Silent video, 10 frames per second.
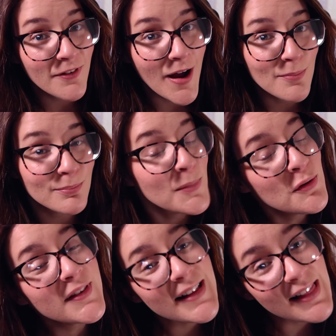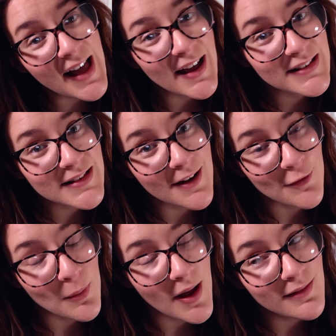from music class,
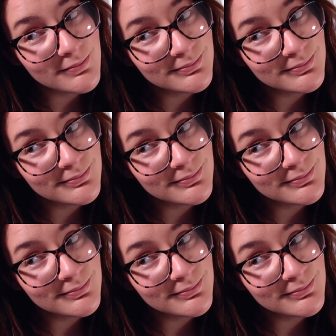everyone.